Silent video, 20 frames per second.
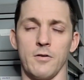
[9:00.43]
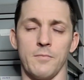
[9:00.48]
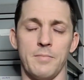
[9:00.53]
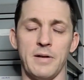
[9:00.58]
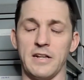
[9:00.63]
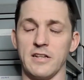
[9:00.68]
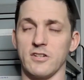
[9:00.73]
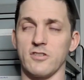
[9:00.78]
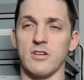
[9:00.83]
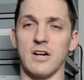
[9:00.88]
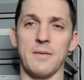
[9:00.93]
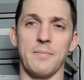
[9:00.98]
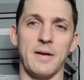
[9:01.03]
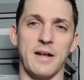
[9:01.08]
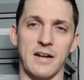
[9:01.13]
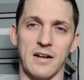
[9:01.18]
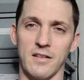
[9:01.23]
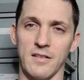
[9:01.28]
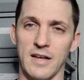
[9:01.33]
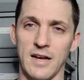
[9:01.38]
pinstripe
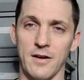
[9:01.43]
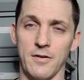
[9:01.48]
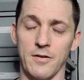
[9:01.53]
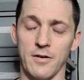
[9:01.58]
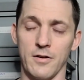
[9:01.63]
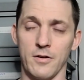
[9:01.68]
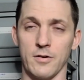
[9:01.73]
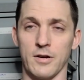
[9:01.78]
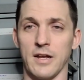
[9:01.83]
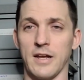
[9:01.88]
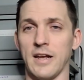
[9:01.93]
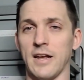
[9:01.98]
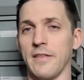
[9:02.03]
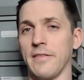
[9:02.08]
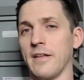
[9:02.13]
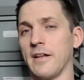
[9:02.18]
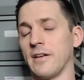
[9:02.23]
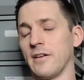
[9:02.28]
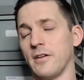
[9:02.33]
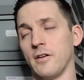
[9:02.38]
het clown, okay? And
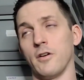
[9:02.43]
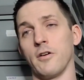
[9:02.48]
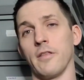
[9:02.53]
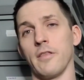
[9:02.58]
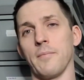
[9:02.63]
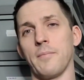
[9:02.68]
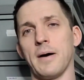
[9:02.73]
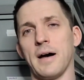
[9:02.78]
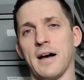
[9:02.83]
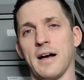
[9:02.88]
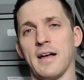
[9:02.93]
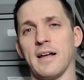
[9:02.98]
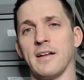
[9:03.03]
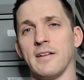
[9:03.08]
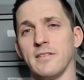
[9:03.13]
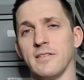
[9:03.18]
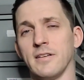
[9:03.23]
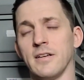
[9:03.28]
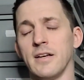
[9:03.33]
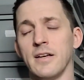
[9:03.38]
then you go to the
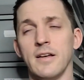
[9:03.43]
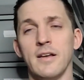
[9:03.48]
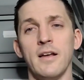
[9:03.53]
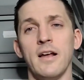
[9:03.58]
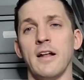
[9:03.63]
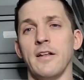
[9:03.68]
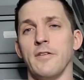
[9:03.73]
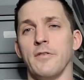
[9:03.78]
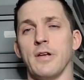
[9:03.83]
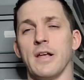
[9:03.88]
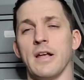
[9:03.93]
pieds, and you